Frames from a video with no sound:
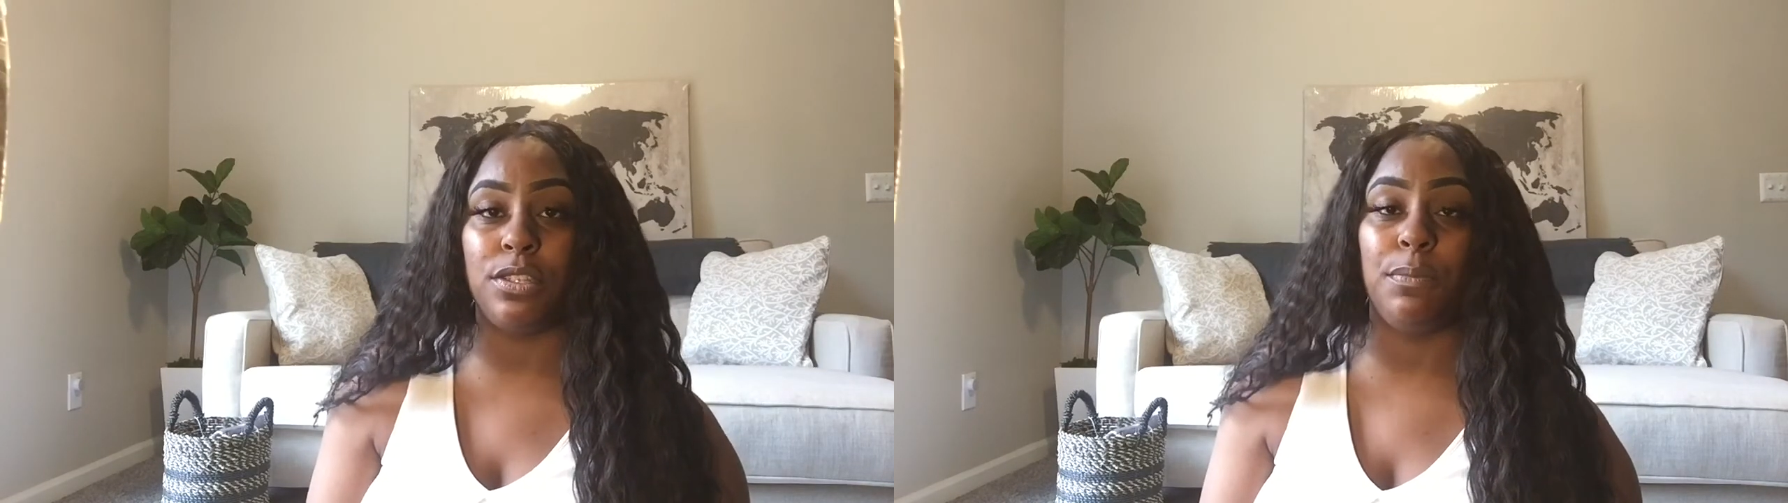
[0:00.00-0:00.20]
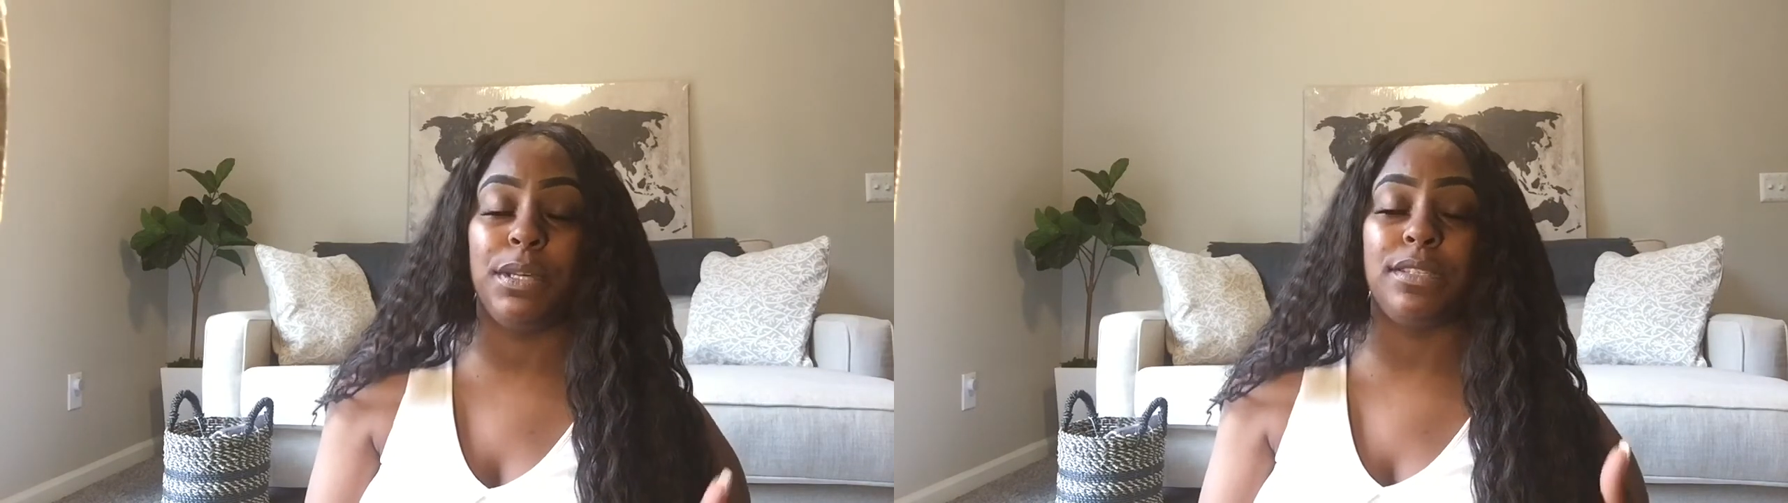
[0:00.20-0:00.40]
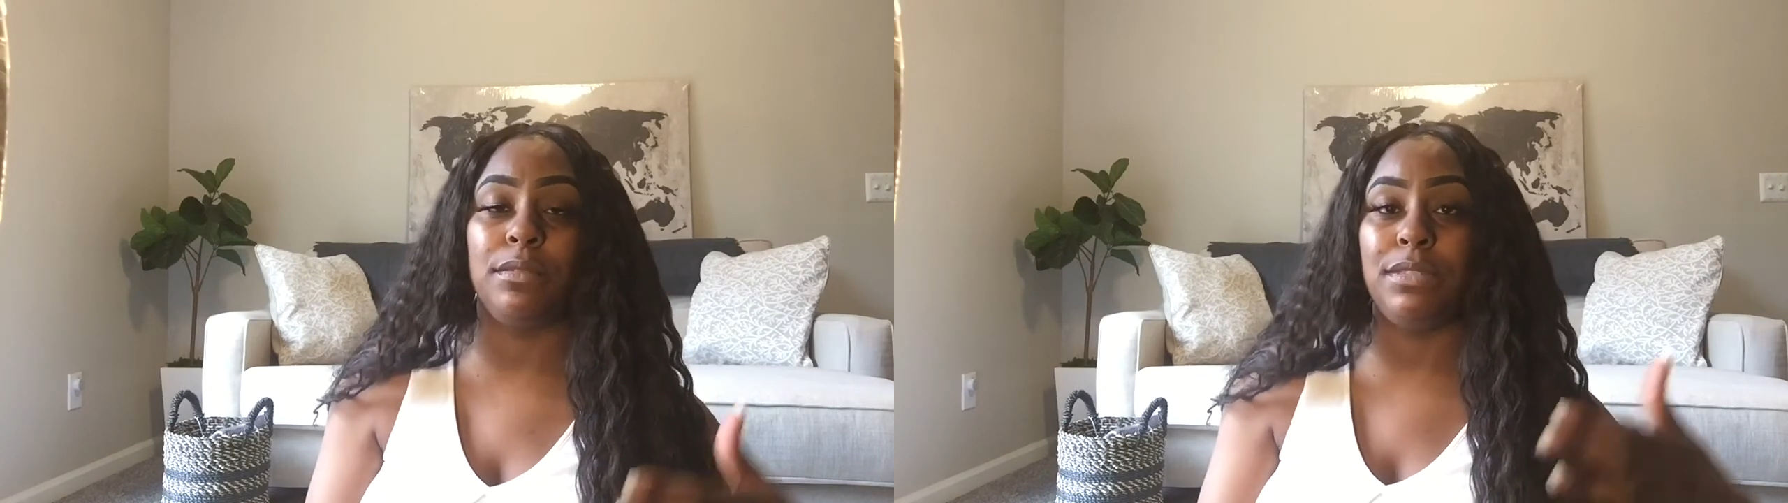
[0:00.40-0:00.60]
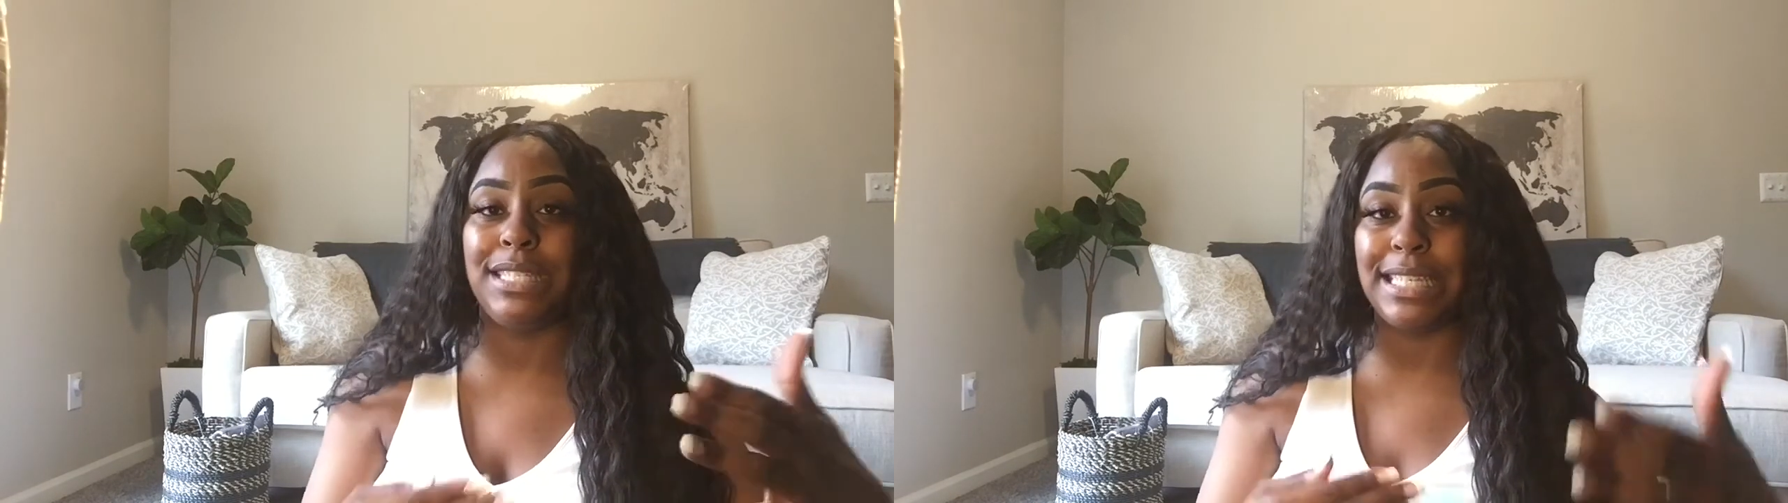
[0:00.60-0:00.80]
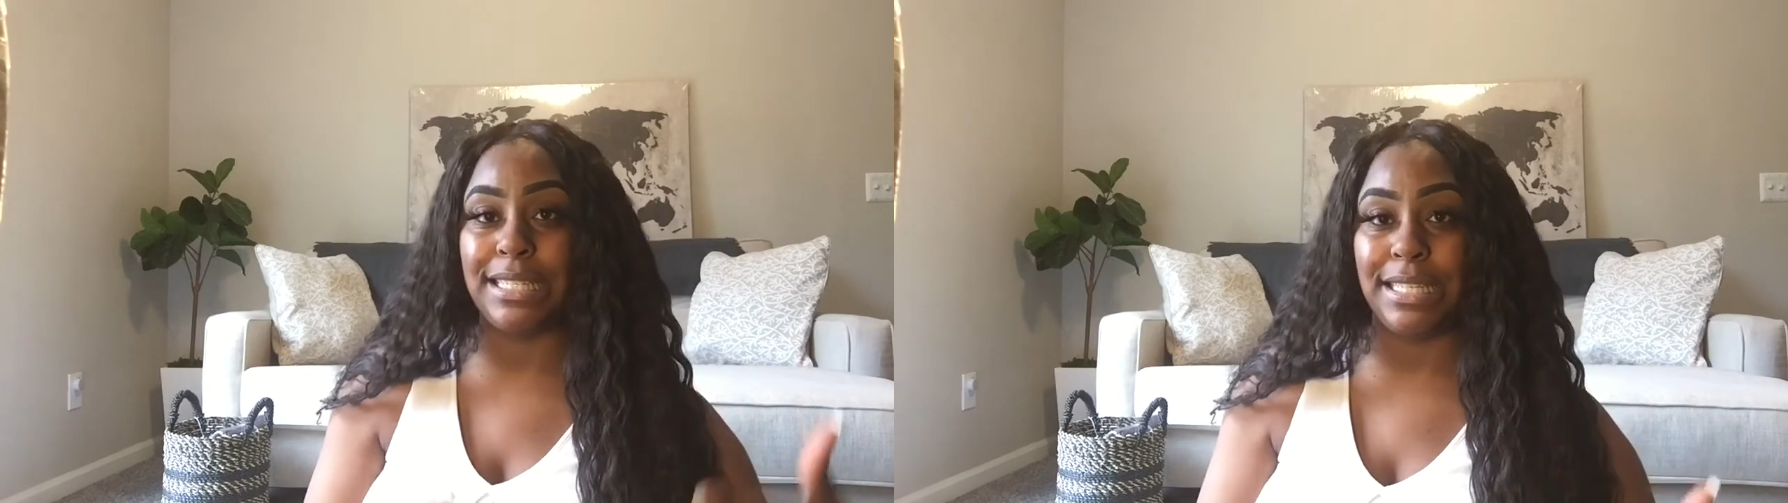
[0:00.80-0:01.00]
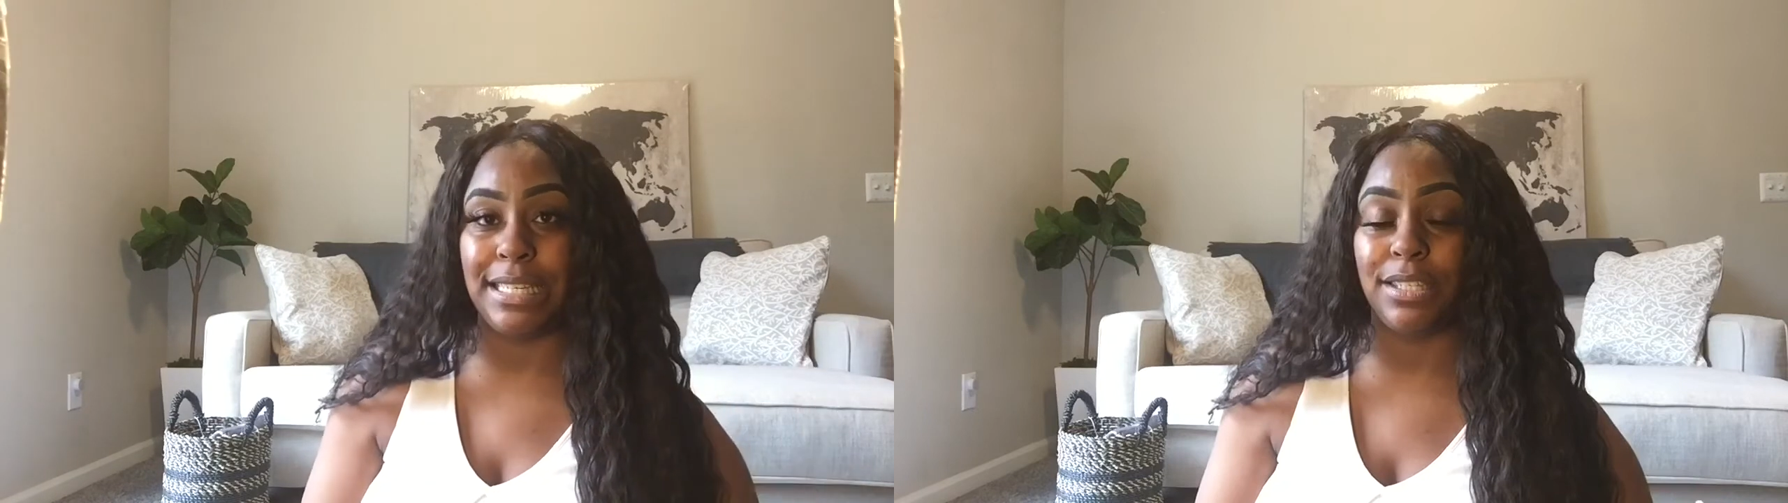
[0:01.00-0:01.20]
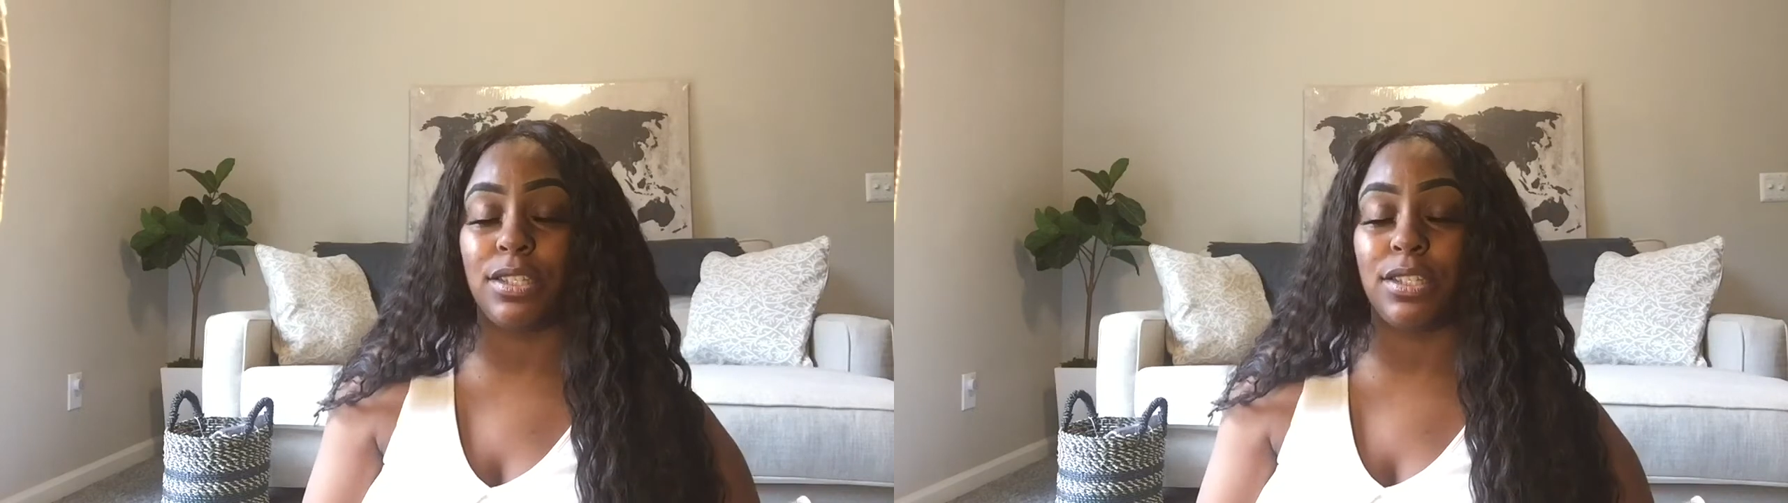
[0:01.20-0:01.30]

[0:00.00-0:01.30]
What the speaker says: to put some distance,